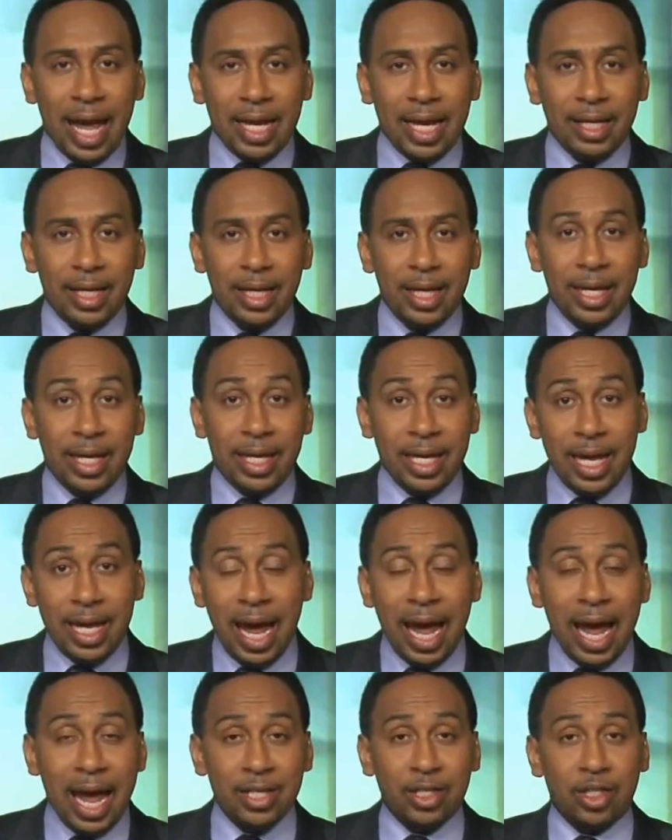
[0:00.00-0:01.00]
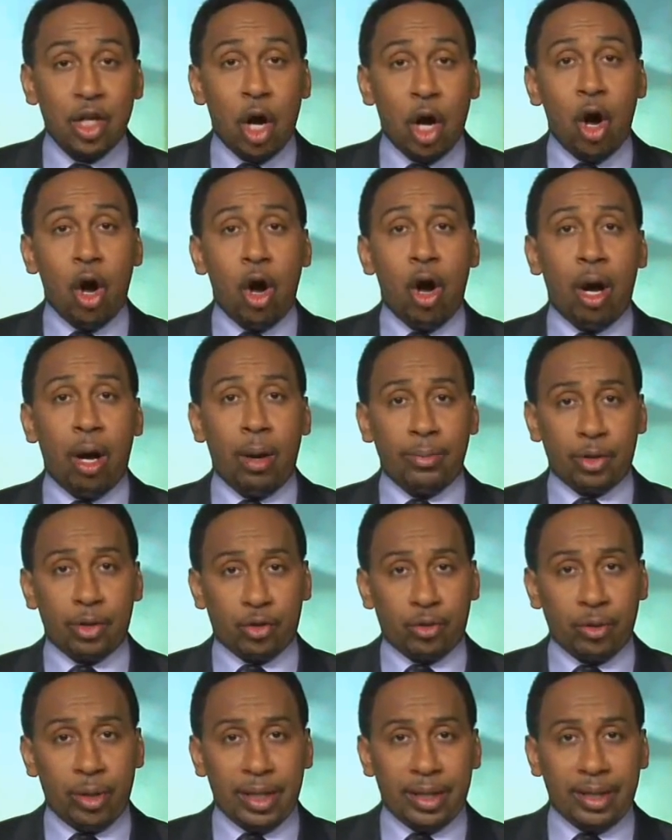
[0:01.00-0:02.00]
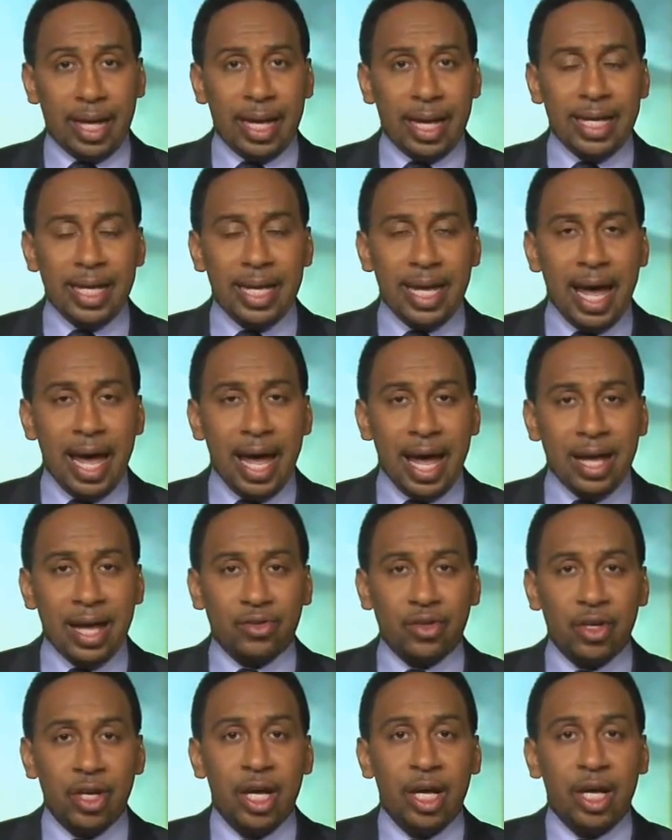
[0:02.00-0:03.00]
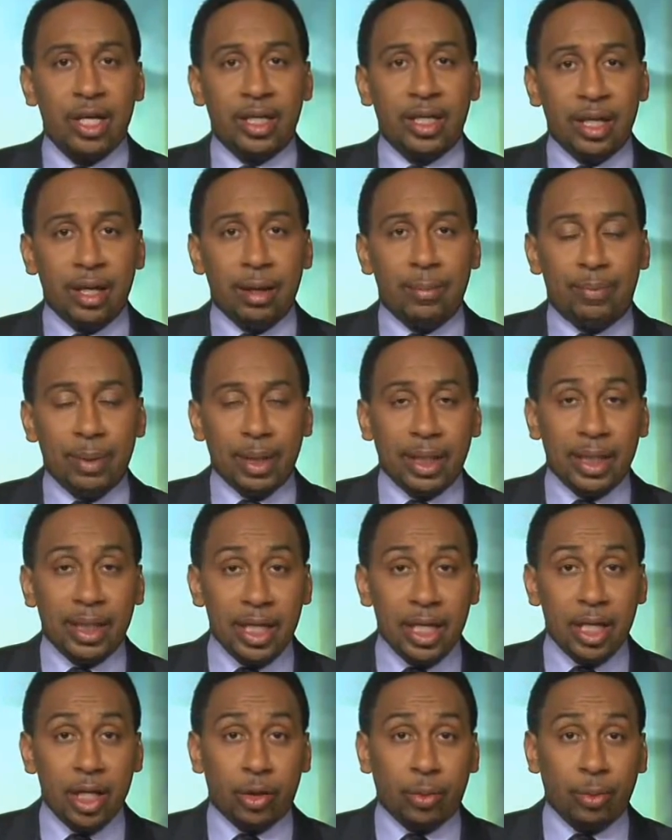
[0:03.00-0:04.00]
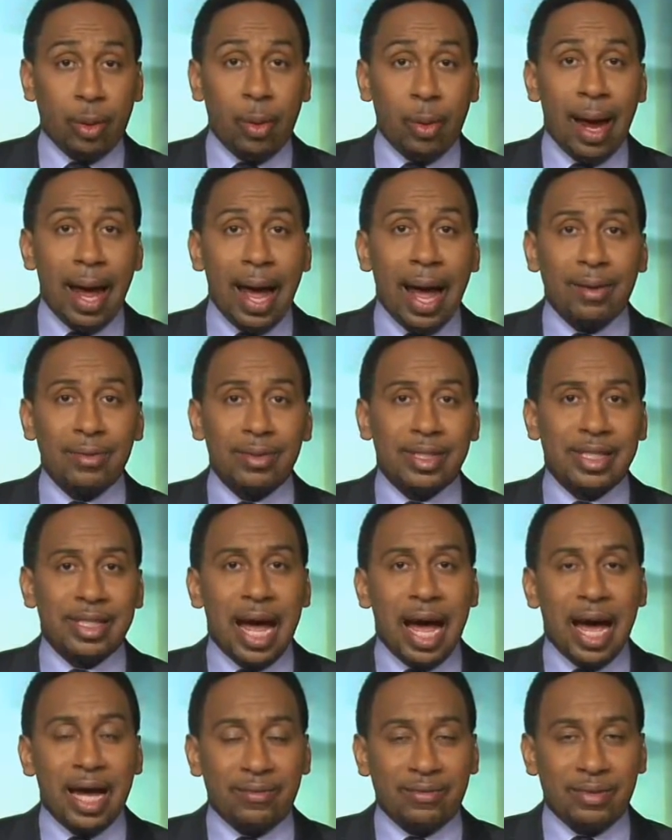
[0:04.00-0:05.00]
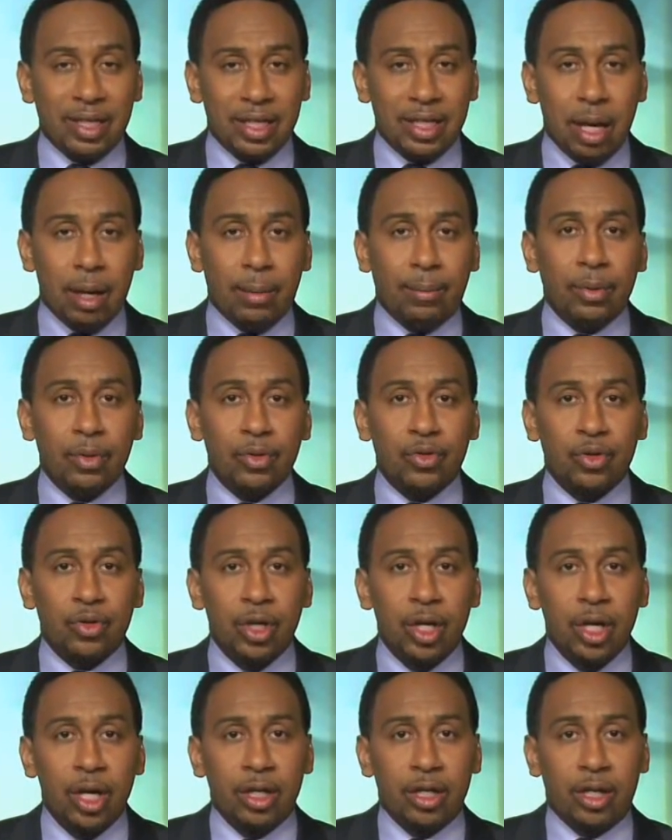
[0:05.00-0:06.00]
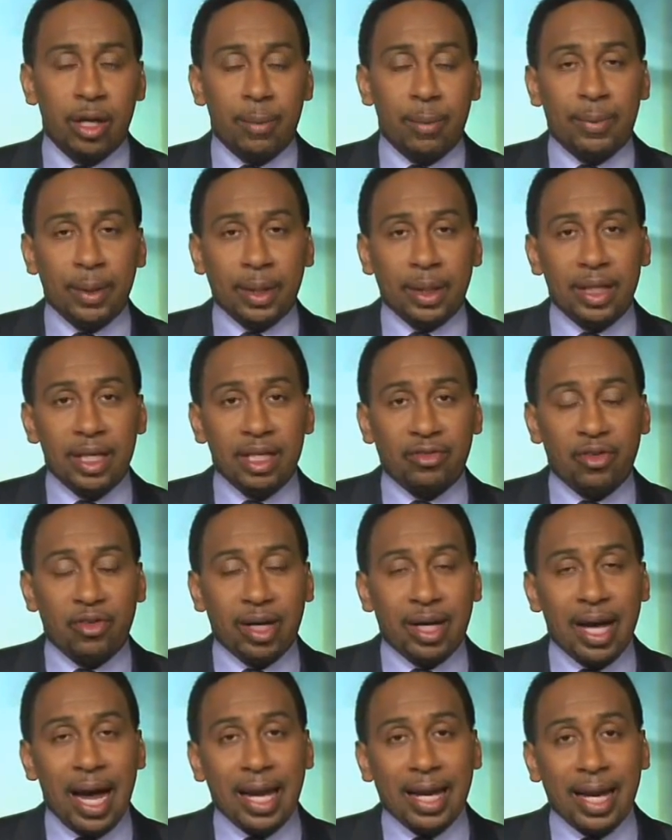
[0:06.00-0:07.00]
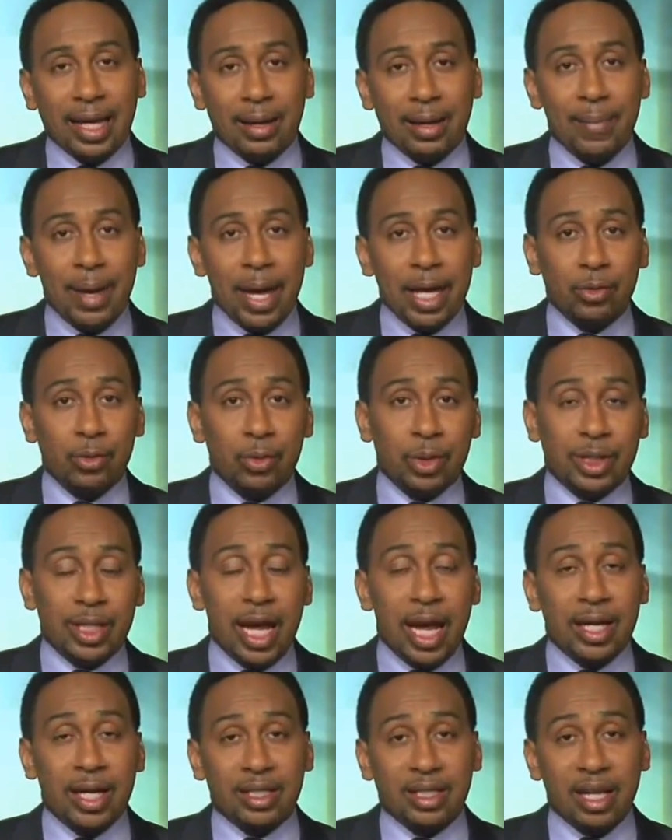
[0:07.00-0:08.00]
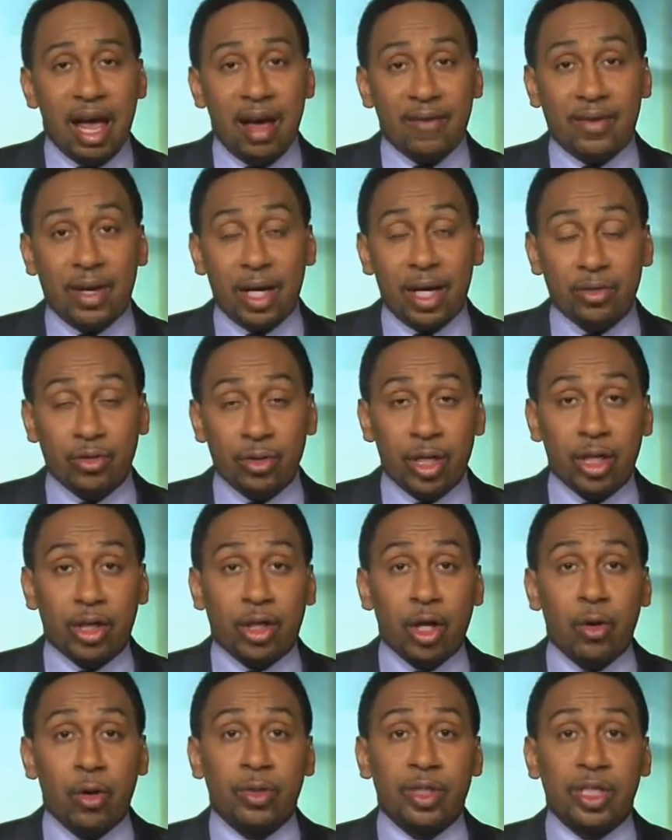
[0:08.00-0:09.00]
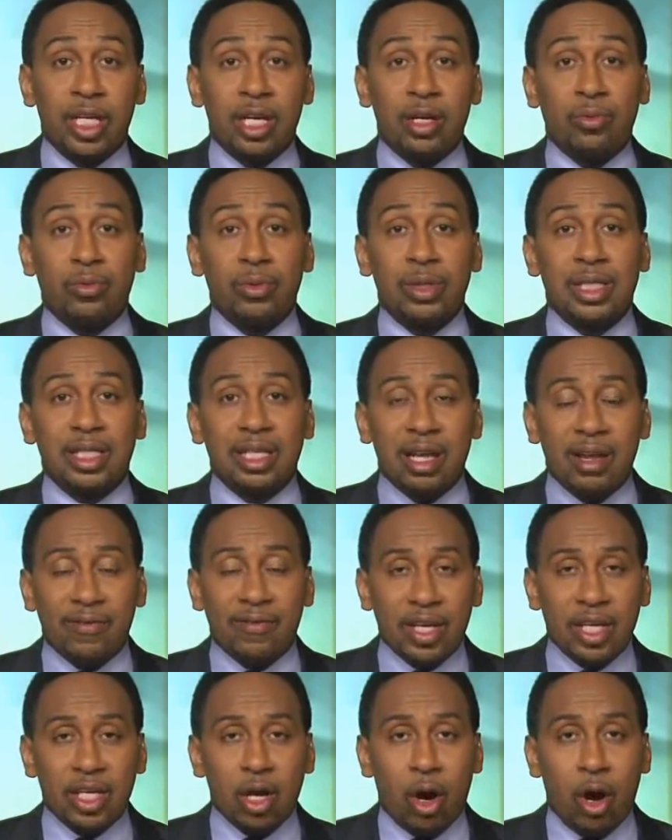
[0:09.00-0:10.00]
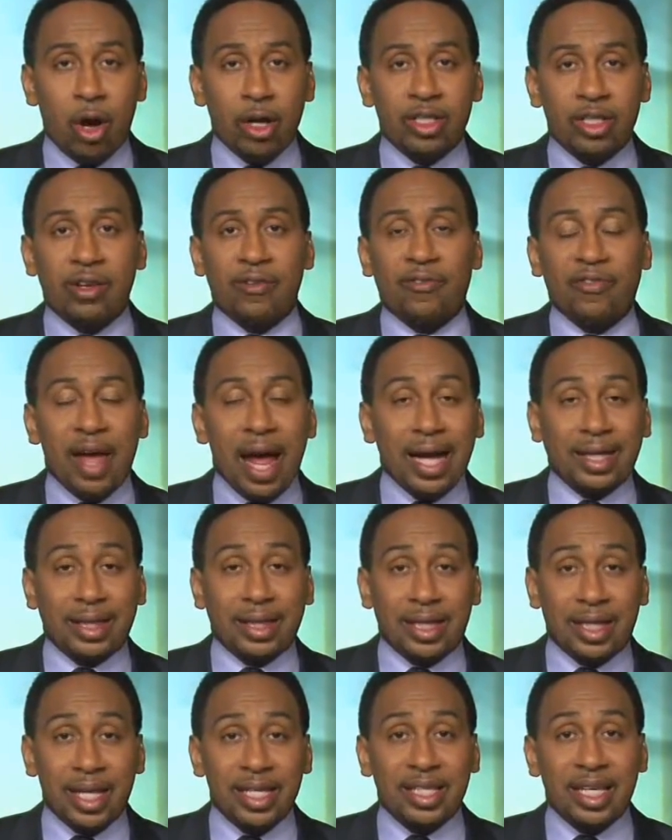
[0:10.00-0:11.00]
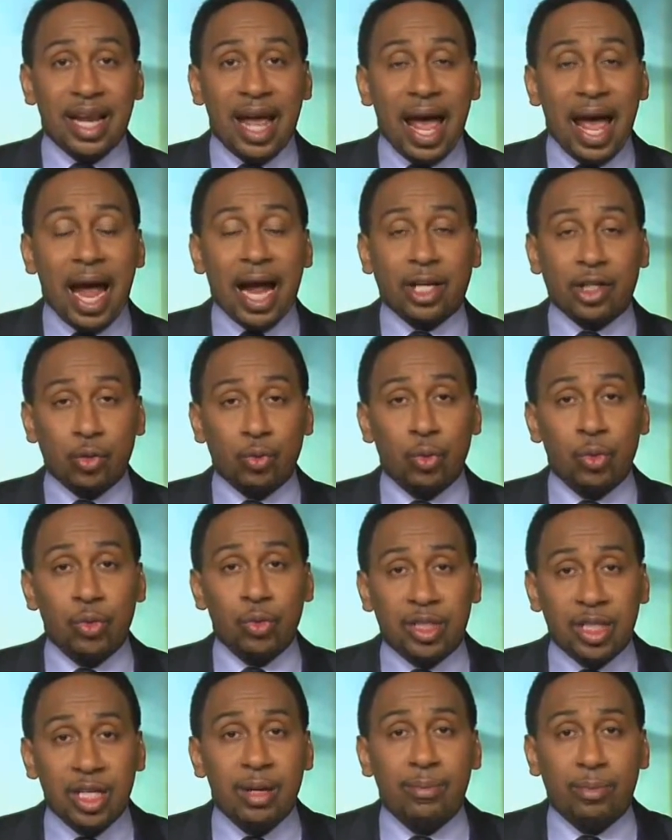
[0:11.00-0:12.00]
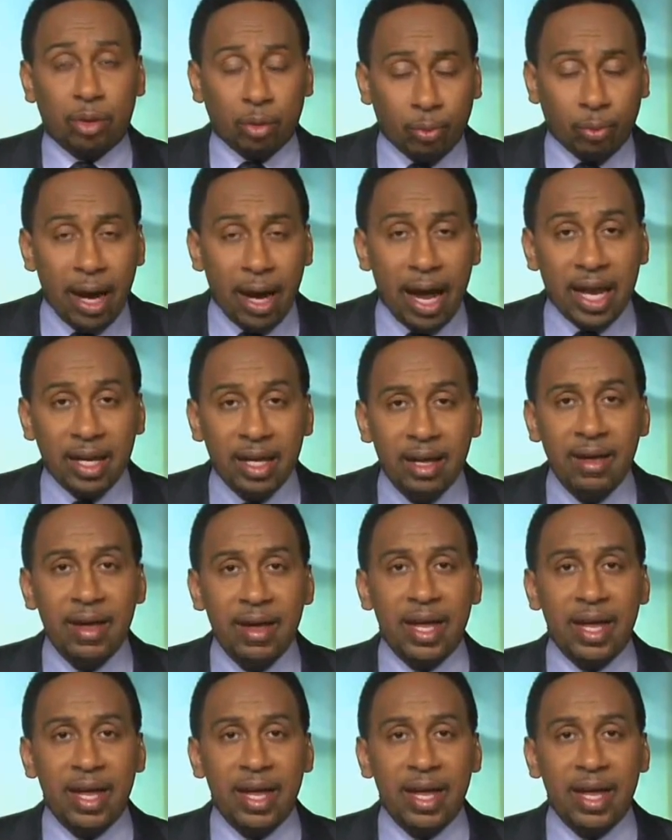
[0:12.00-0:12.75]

that he has the arm strength that he has, the ability to throw outside of the numbers, the abilities for a guy like Emmanuel Sanders to have 113 receiving yards, the fact that there's an actual deep threat